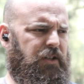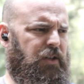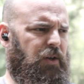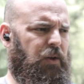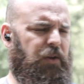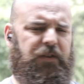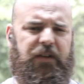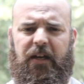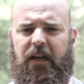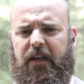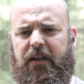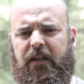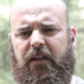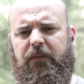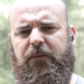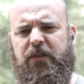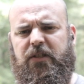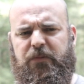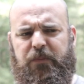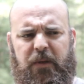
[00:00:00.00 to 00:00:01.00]
the only thing I can
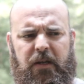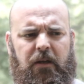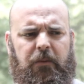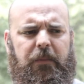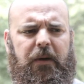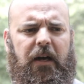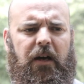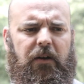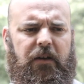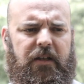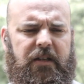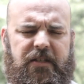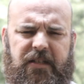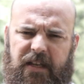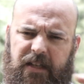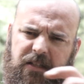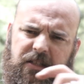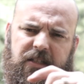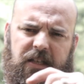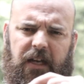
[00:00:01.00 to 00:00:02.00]
even speak about is
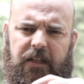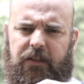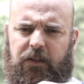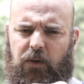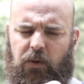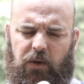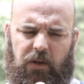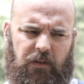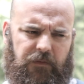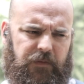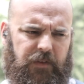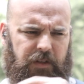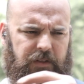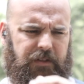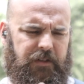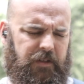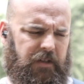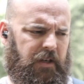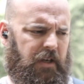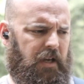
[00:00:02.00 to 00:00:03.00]
inside the oil
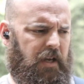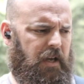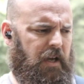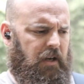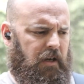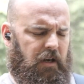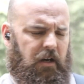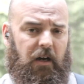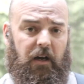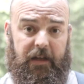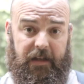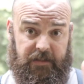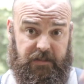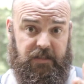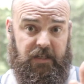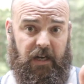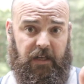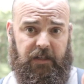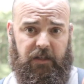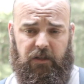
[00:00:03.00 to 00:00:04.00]
filter,
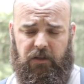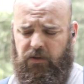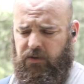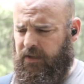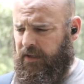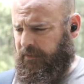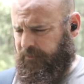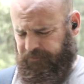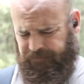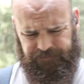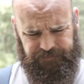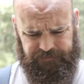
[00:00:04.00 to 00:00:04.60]
inside the unit,